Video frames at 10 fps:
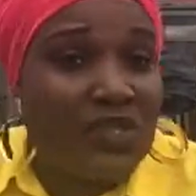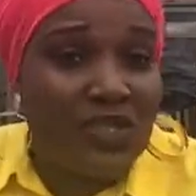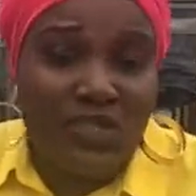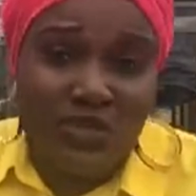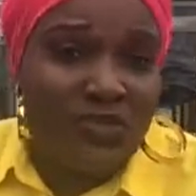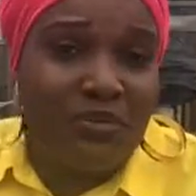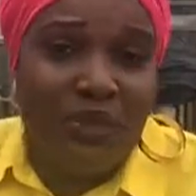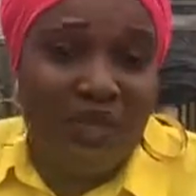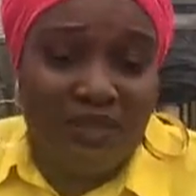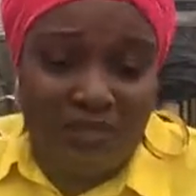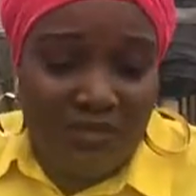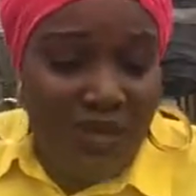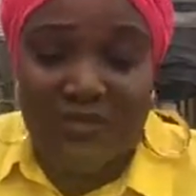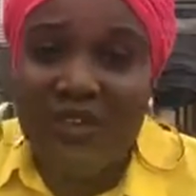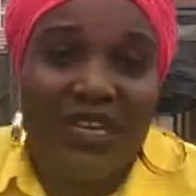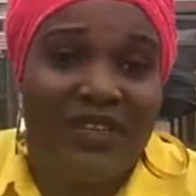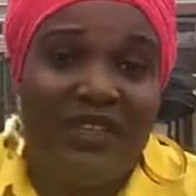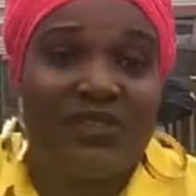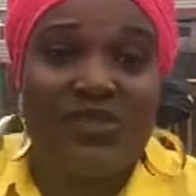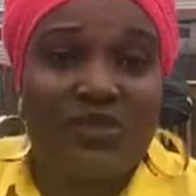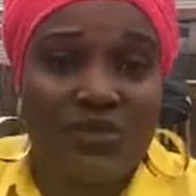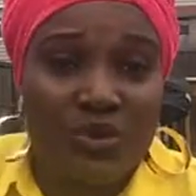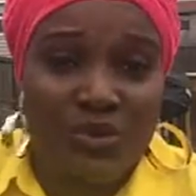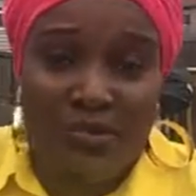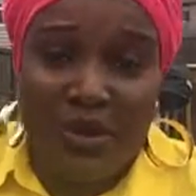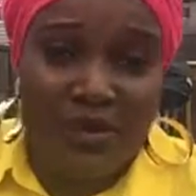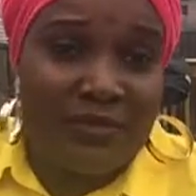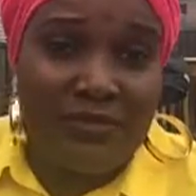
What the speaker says: shouldn't be having anything to do with the perm.